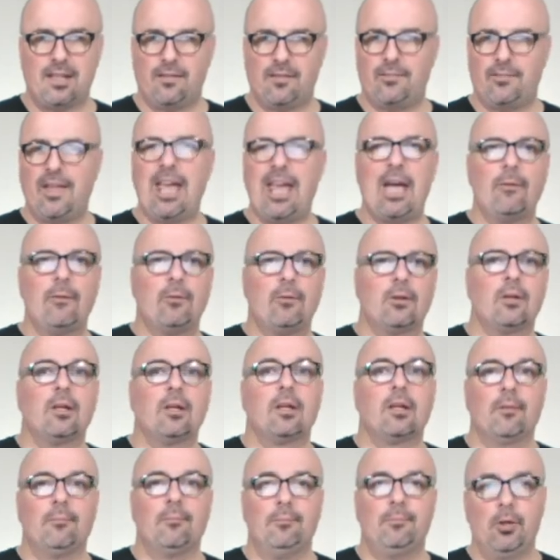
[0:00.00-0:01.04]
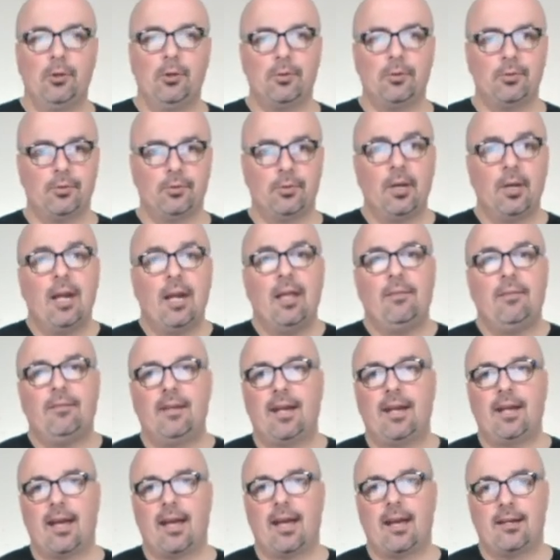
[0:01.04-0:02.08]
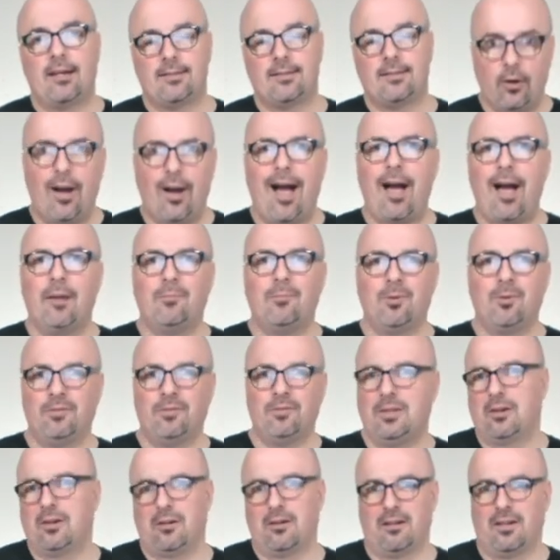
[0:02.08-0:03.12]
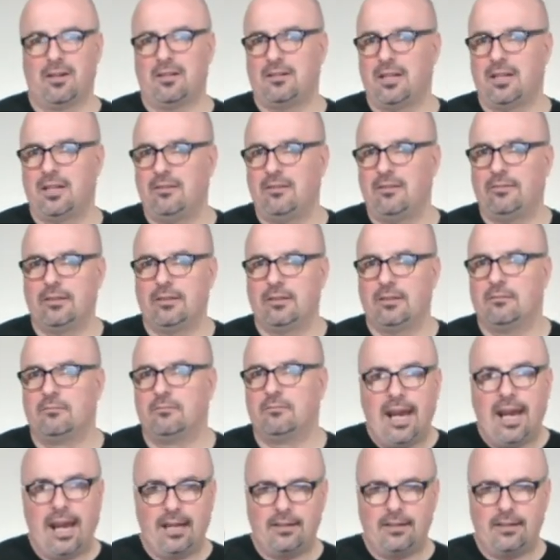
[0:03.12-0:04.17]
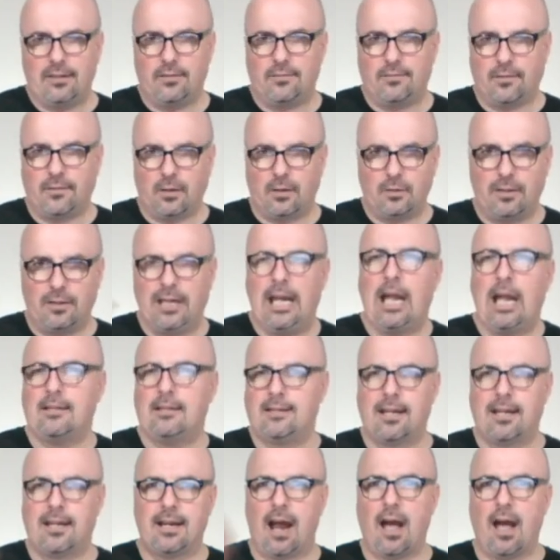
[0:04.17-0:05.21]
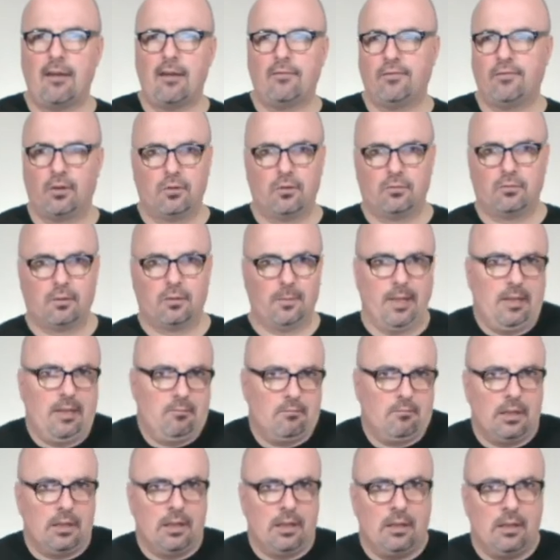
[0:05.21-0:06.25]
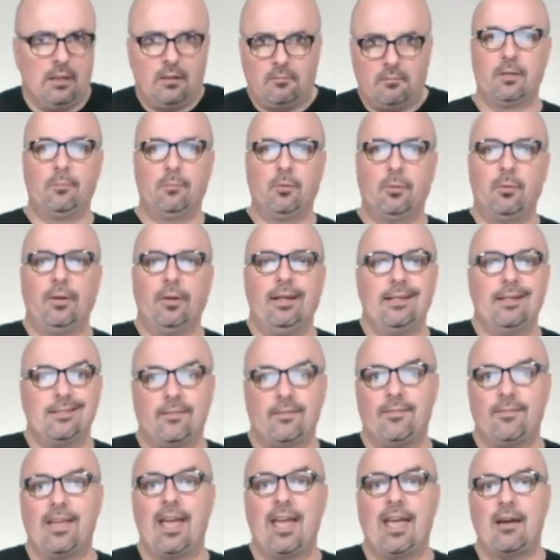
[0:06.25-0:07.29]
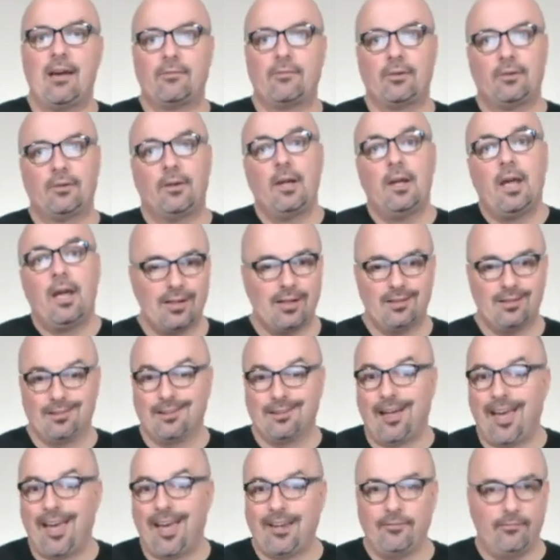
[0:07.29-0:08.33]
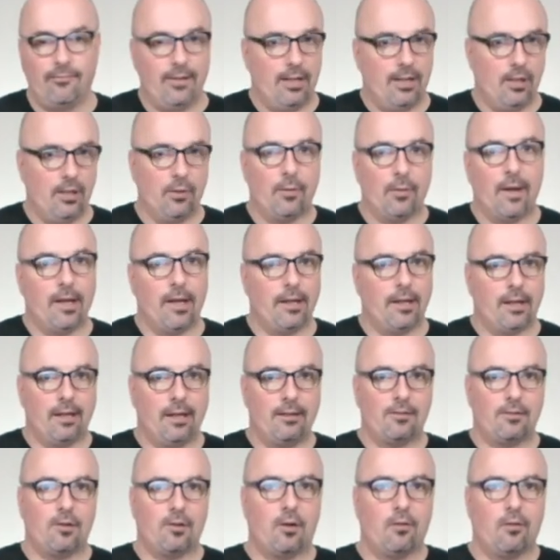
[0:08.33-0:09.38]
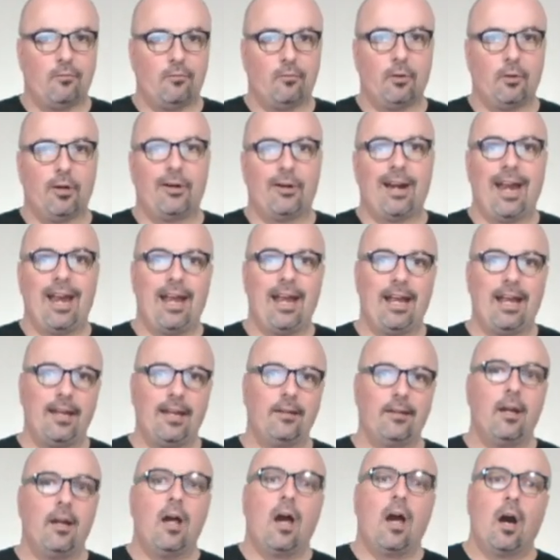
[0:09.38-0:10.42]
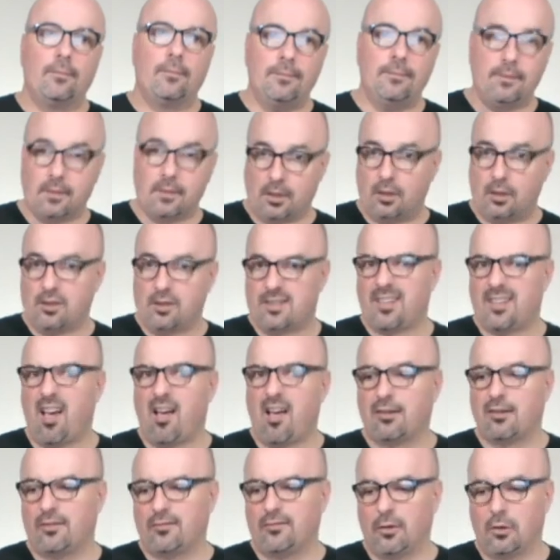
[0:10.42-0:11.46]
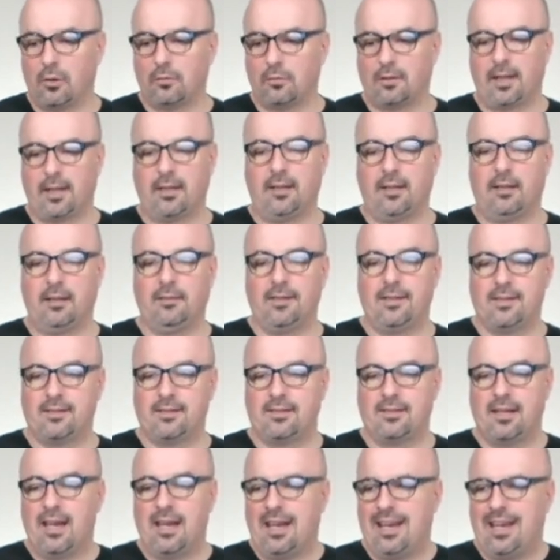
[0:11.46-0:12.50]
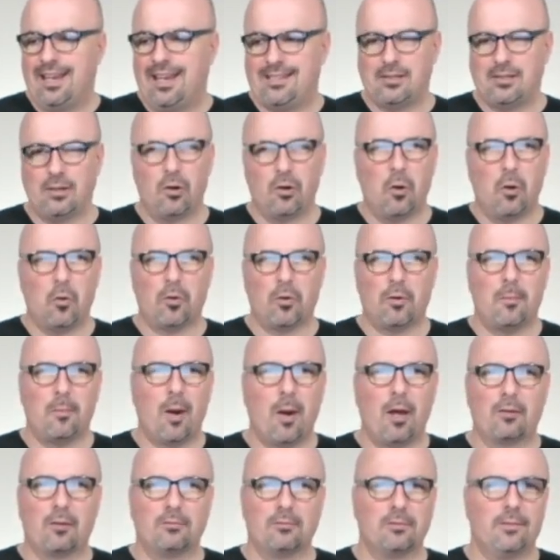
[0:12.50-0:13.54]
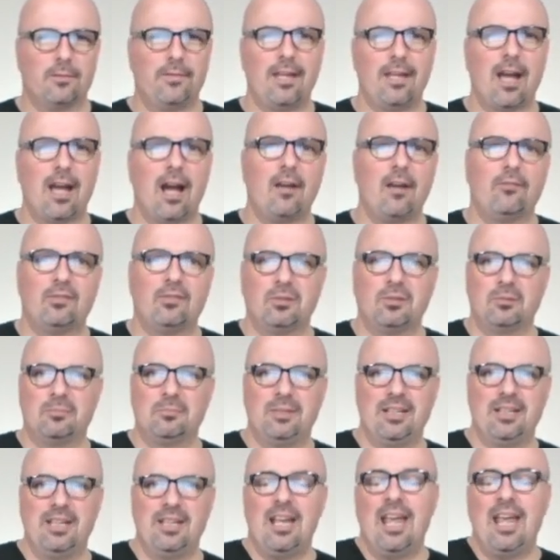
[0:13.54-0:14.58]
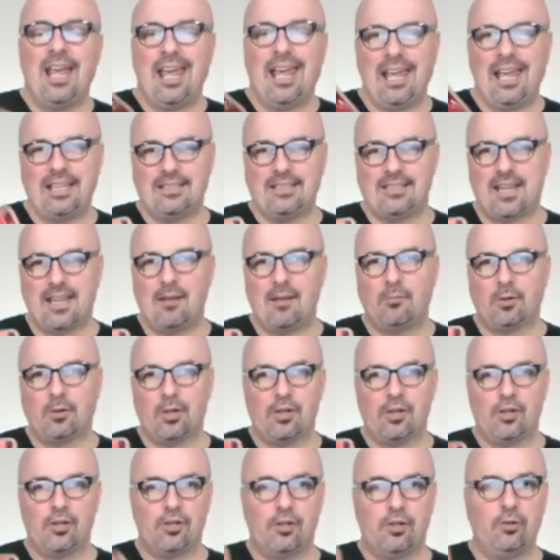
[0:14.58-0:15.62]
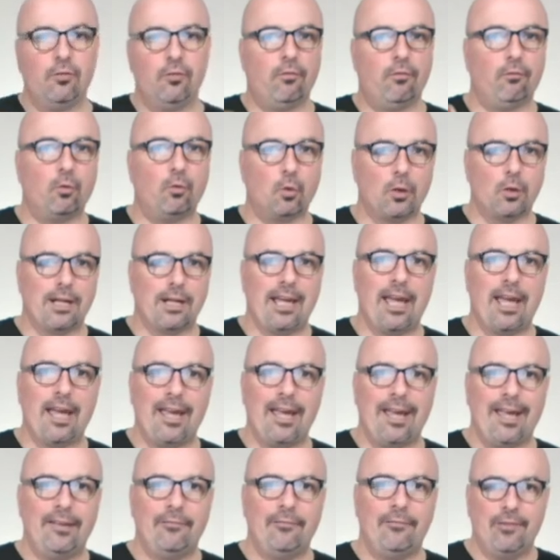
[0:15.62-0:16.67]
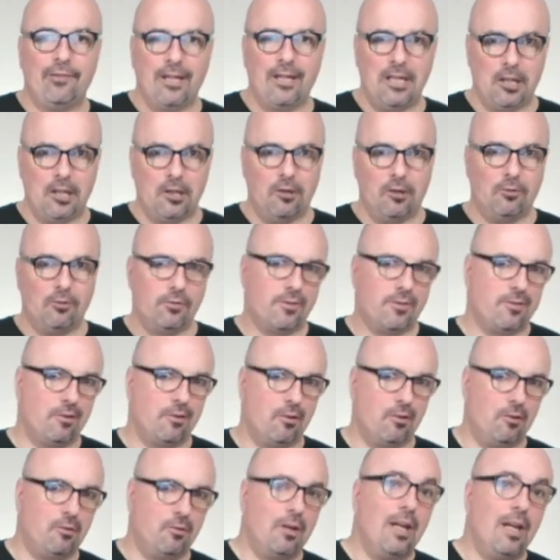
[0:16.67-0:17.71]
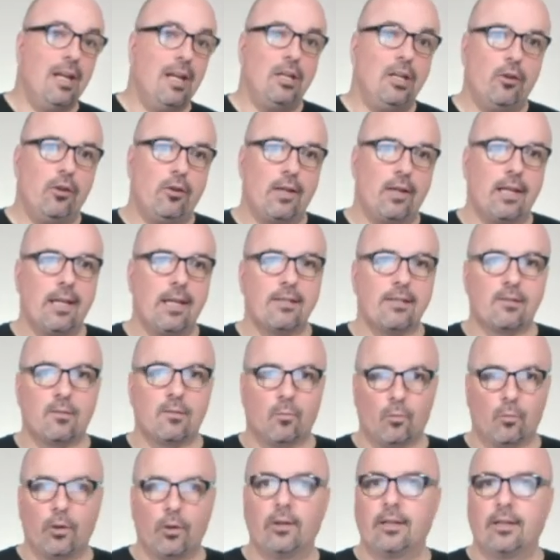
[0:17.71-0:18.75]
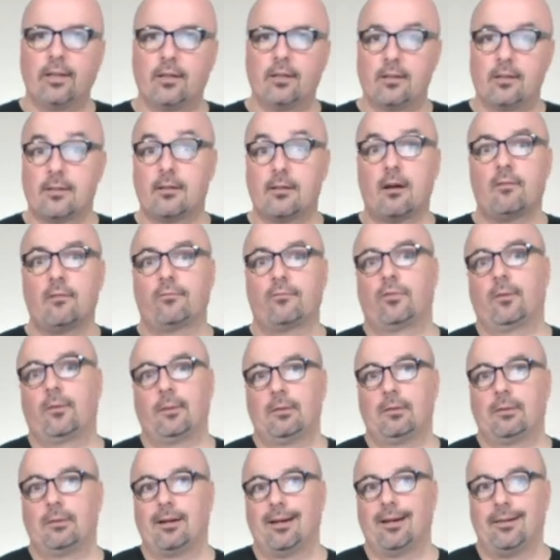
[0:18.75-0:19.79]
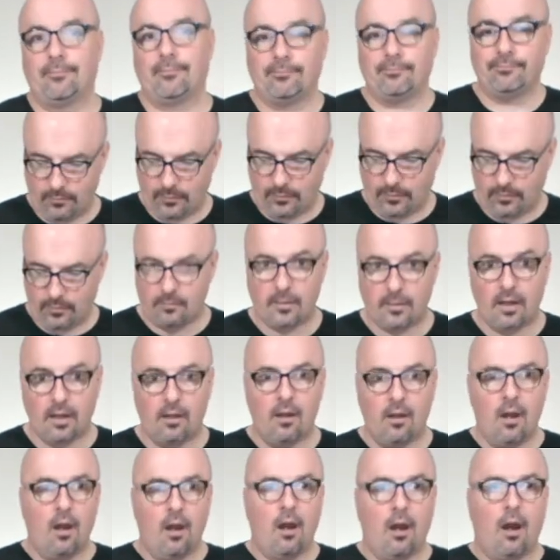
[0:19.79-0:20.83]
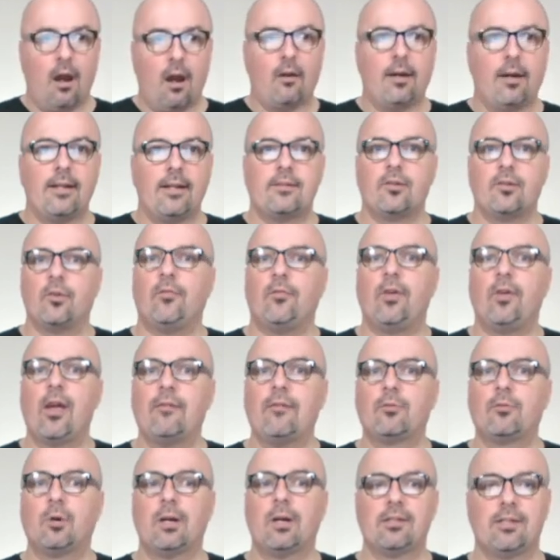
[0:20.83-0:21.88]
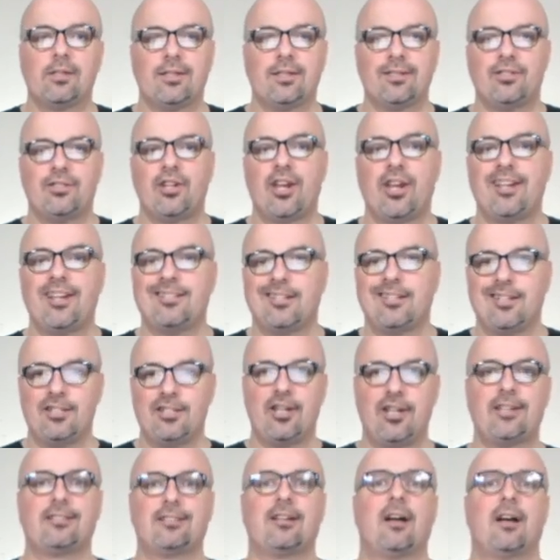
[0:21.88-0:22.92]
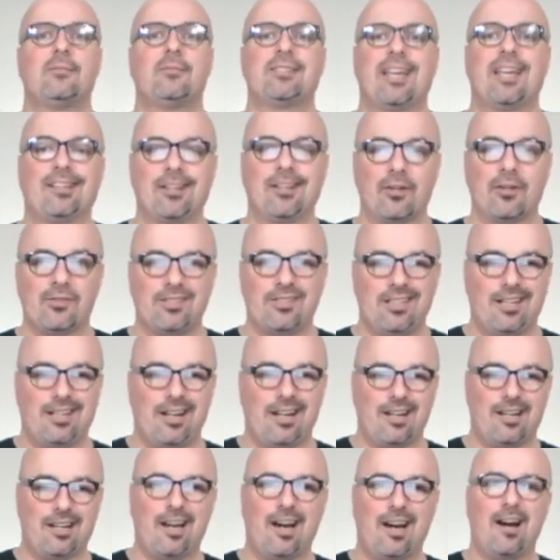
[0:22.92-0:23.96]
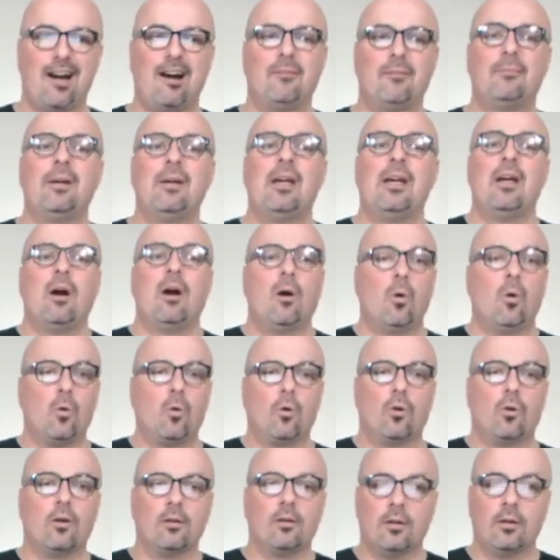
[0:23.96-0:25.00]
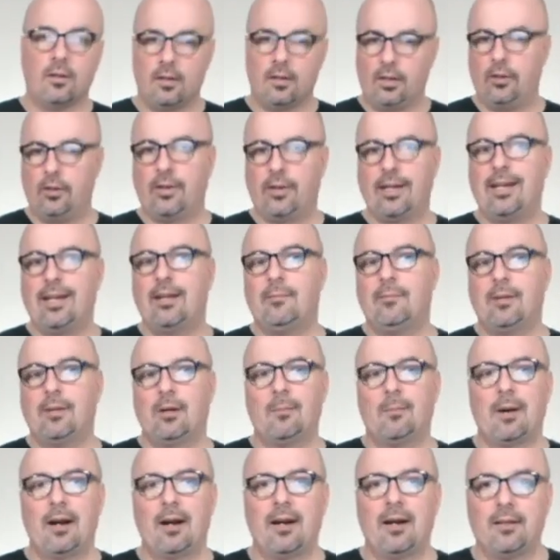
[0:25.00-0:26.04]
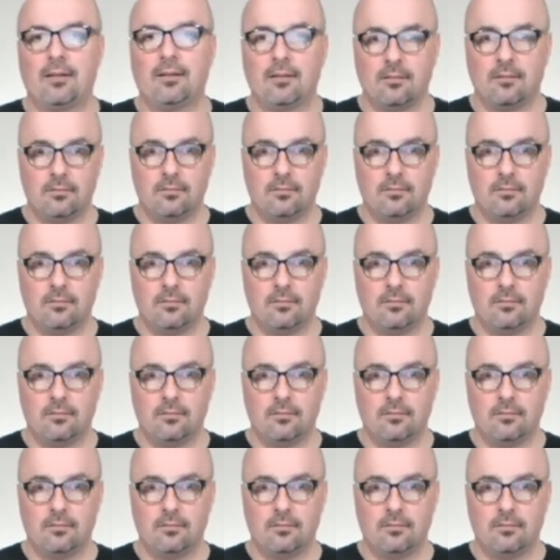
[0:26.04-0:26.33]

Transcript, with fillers: If they have a computer that has iMovie on it even, and, a phone, and say an iPhone, I mean, the point is that they have a, a light video editing software and a solid phone. Like this is an older model of the iPhone, but it's able to shoot four K video. So you can get some really good stuff from it, right? All right. So if you have questions, Jason at jason hobbs l l c dot com, or you can hit me on my